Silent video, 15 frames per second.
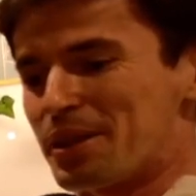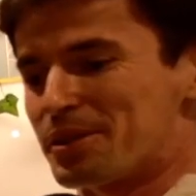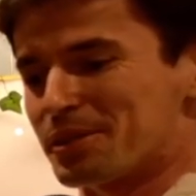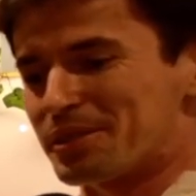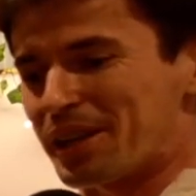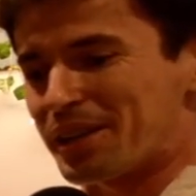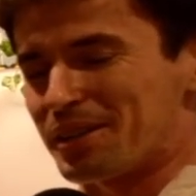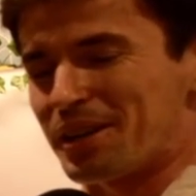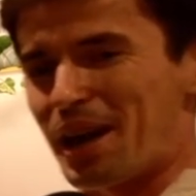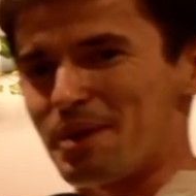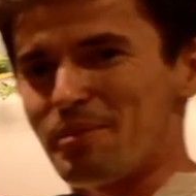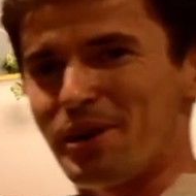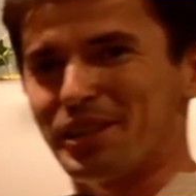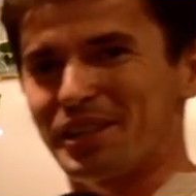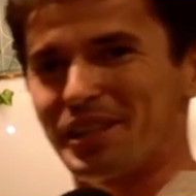I thought like,
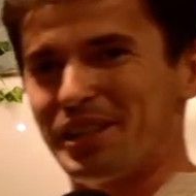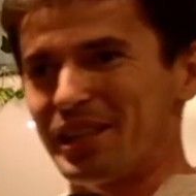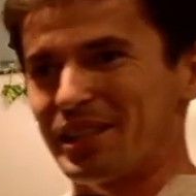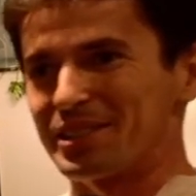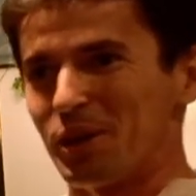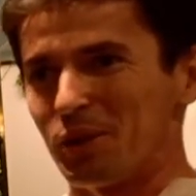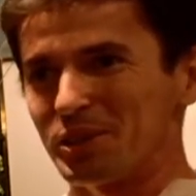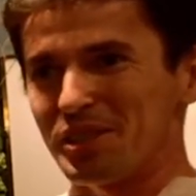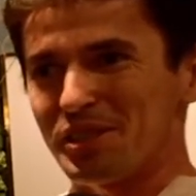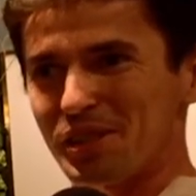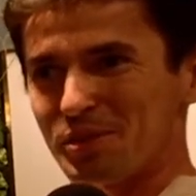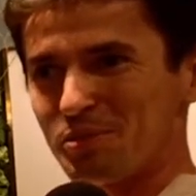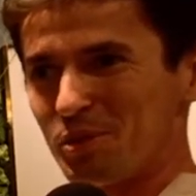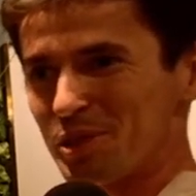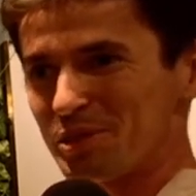am I really alone in
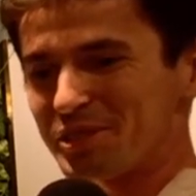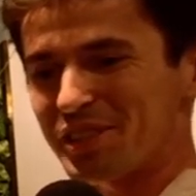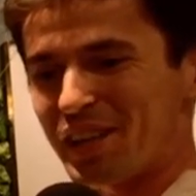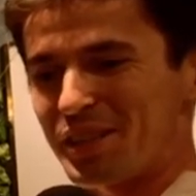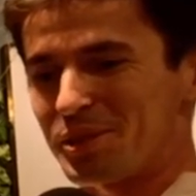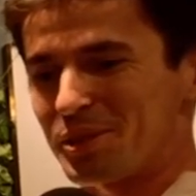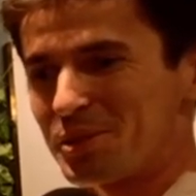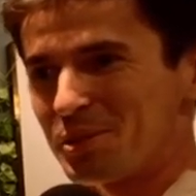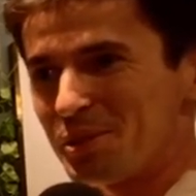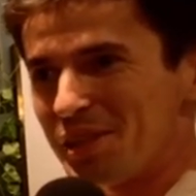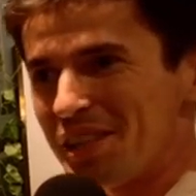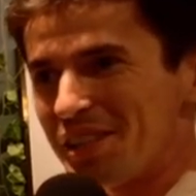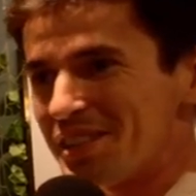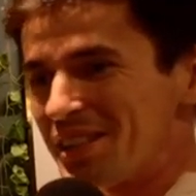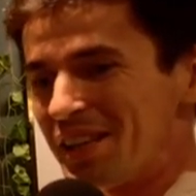this world trying to do
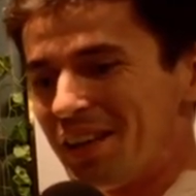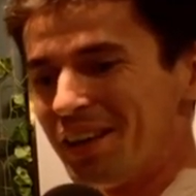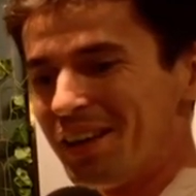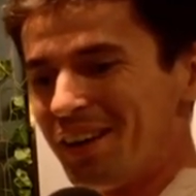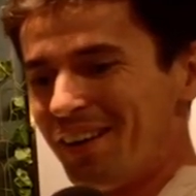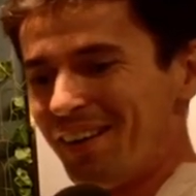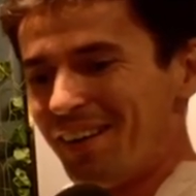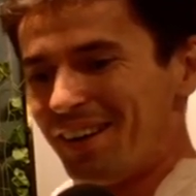this?